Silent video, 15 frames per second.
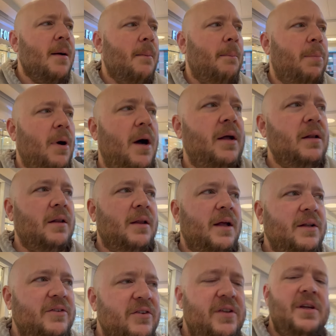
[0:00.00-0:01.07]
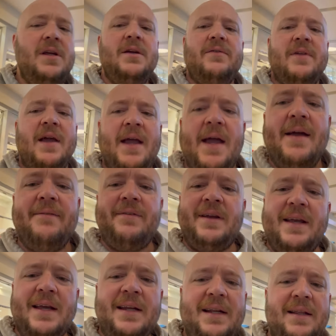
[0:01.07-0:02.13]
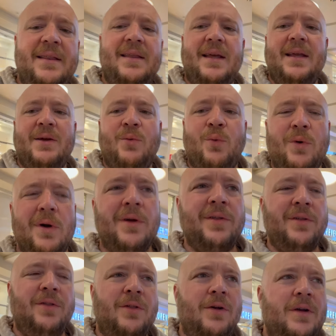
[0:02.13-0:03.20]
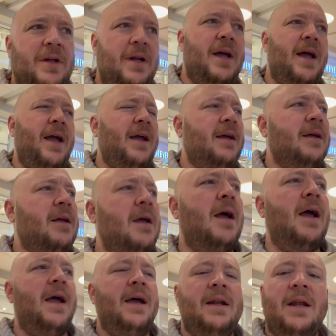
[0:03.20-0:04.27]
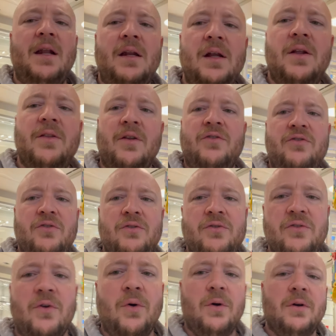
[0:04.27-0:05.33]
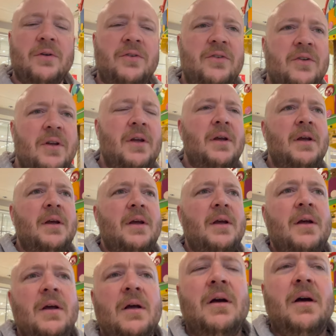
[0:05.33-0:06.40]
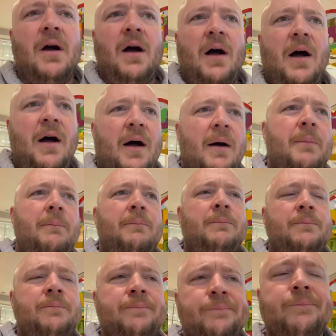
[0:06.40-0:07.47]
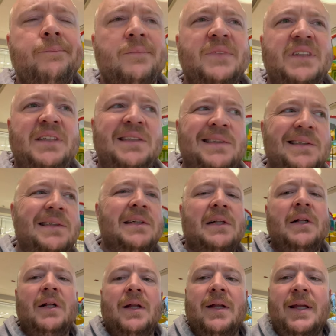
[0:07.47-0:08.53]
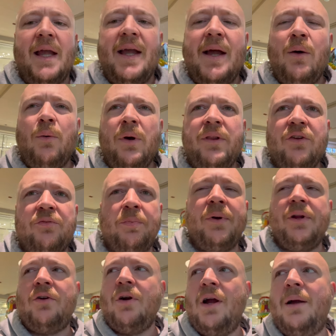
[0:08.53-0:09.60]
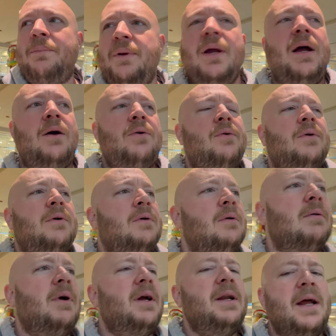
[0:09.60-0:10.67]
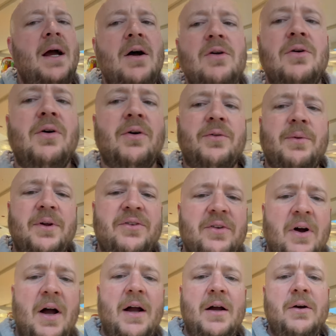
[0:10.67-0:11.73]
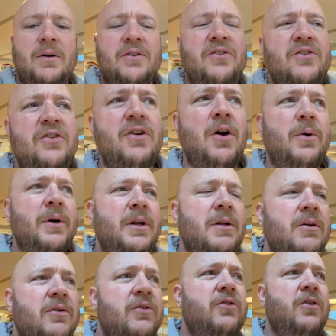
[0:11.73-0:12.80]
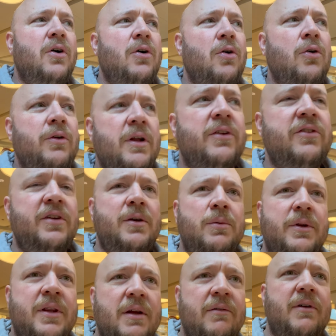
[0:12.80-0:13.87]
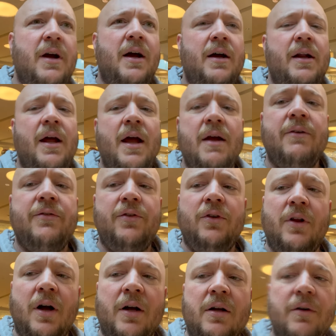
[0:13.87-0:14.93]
But let's see if they have anything worth looking at at any of the shoe stores. Um, yeah, weather's pretty crappy out right now in Northwest Ohio. It's snowing, so let's see what they've got at Foot Locker